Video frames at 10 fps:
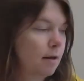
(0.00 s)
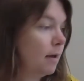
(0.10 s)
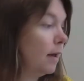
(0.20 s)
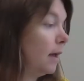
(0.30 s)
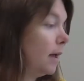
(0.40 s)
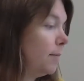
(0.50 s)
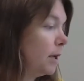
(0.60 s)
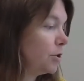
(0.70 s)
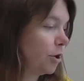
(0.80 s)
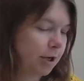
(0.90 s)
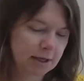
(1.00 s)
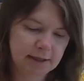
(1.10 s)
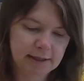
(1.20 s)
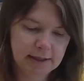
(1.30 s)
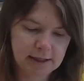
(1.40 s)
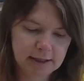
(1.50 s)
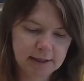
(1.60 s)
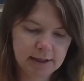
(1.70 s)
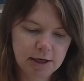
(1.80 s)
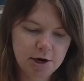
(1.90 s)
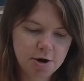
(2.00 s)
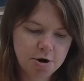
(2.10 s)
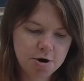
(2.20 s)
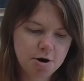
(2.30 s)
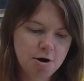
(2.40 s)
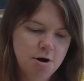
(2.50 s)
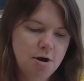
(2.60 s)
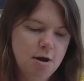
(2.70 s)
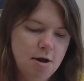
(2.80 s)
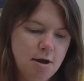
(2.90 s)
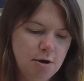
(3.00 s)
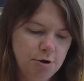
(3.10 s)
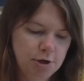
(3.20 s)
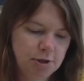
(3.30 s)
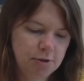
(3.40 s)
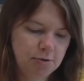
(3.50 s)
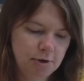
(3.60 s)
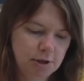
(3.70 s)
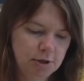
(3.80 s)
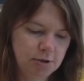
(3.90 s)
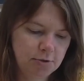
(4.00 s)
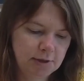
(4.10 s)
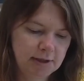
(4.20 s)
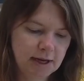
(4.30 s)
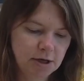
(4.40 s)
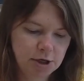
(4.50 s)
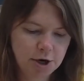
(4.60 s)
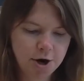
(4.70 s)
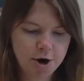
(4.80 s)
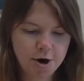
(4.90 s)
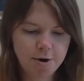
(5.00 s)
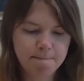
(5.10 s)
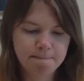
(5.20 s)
And make sure you can see this here. And you're just going to center